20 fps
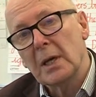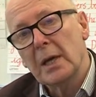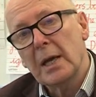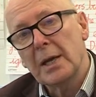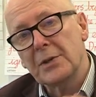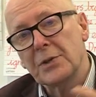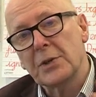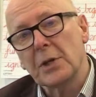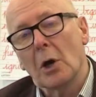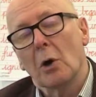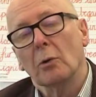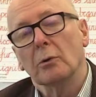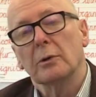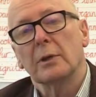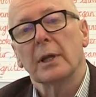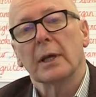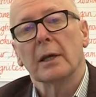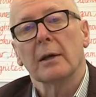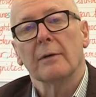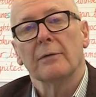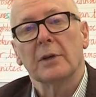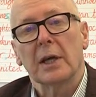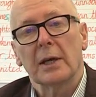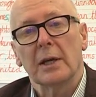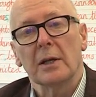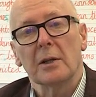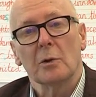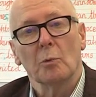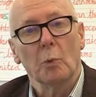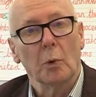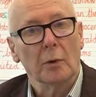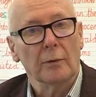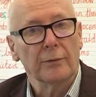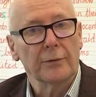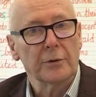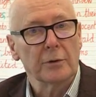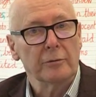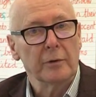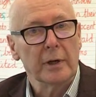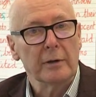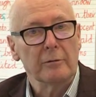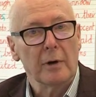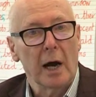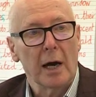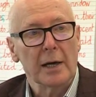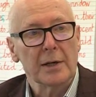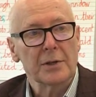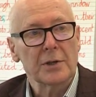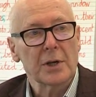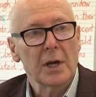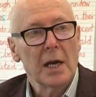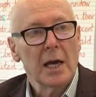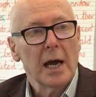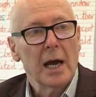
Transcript: It's the old thing of getting the wolf to rewrite